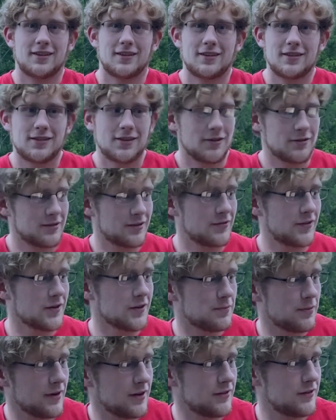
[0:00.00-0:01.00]
So the
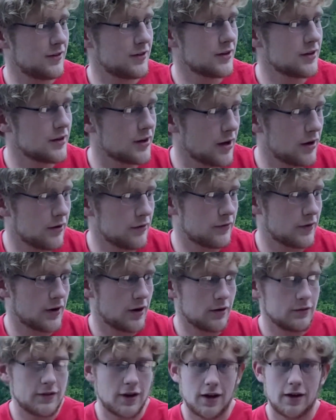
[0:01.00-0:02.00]
first place you can go for
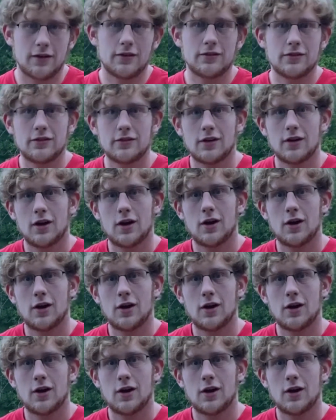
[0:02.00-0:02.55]
hotels